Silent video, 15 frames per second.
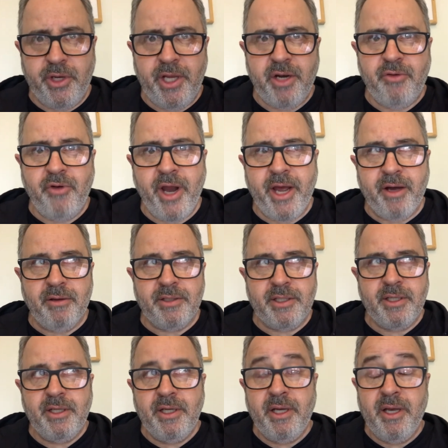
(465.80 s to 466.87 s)
around.
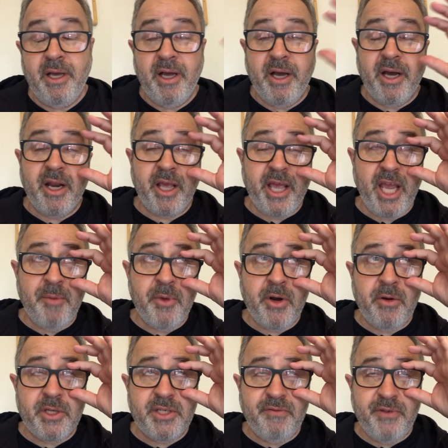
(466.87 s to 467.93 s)
And I came
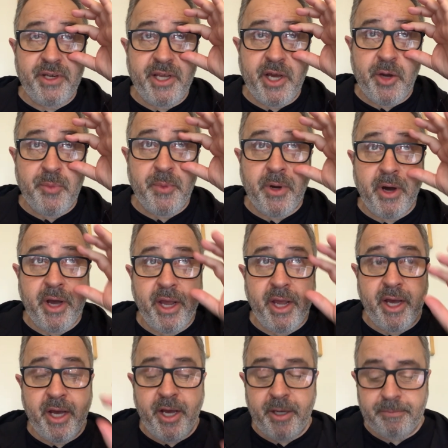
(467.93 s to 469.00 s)
across a video by
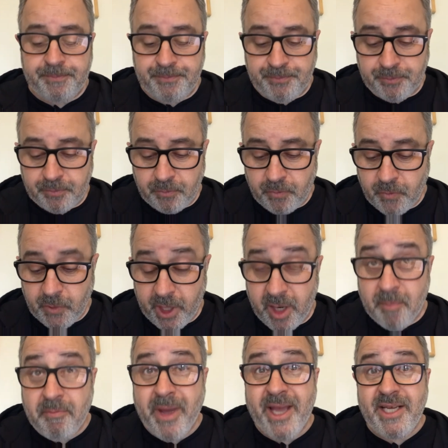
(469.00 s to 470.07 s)
an
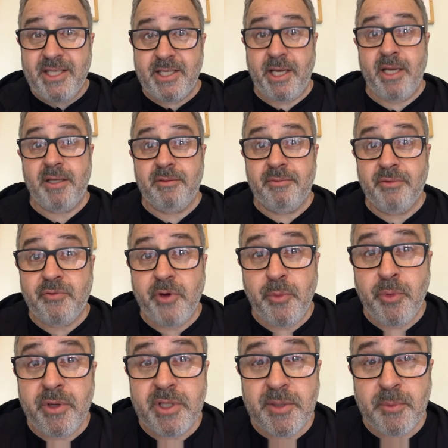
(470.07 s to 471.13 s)
amazing three
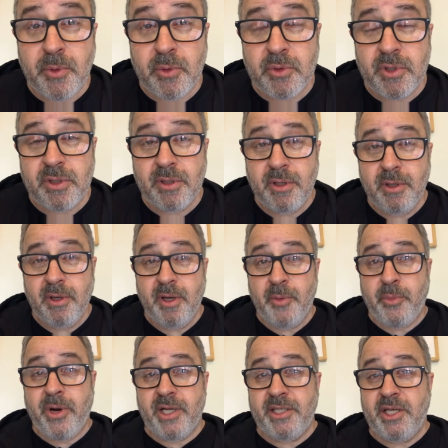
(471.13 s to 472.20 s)
principles
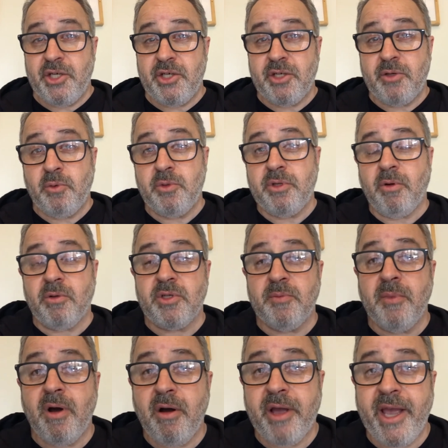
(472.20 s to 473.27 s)
practitioner called Dr.
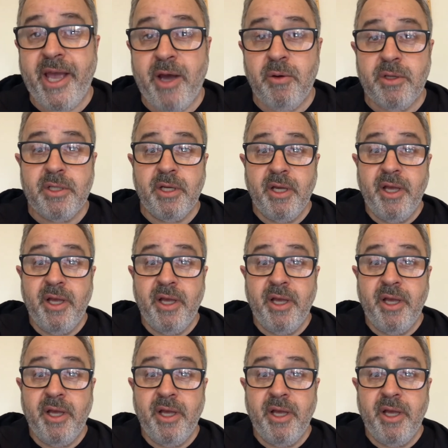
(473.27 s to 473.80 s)
Mark Howard.